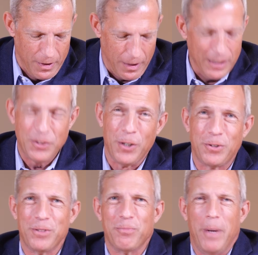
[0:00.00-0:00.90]
All right, so
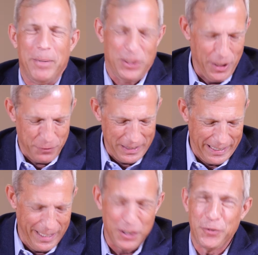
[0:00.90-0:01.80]
maybe shifting
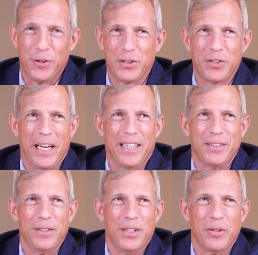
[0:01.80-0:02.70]
gears for a
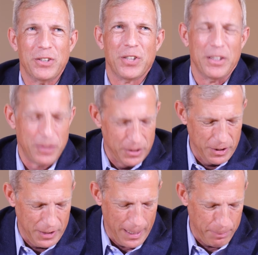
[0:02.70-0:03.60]
second, you know, there's a
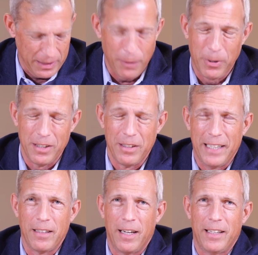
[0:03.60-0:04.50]
there's a topic that we
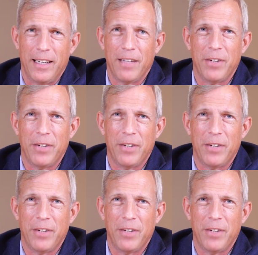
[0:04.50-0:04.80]
I, I can't